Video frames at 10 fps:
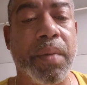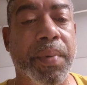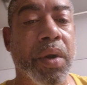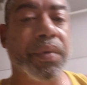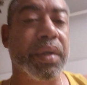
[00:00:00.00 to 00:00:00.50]
are
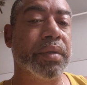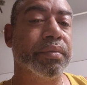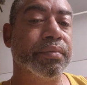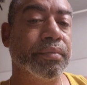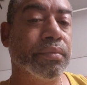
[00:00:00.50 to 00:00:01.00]
broken,
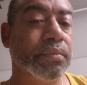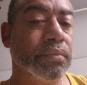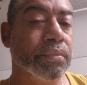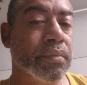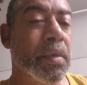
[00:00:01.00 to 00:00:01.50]

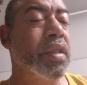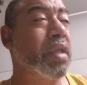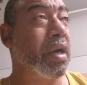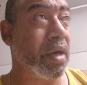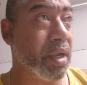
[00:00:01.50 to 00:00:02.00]

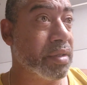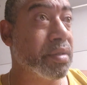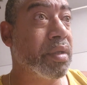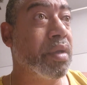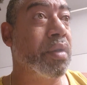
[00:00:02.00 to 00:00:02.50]
that are
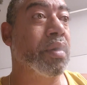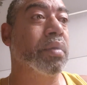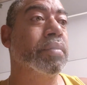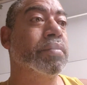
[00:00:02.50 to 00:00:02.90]
insecure,